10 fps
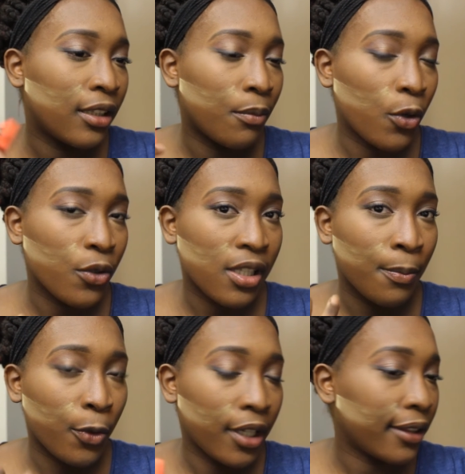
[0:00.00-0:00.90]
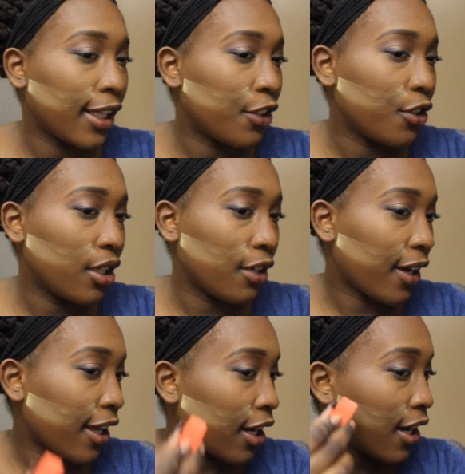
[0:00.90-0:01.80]
The most important thing you need
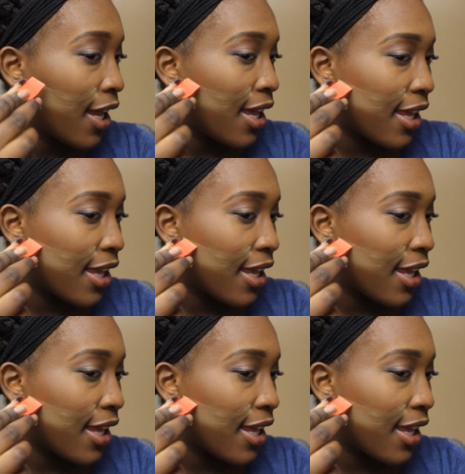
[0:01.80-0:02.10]
right here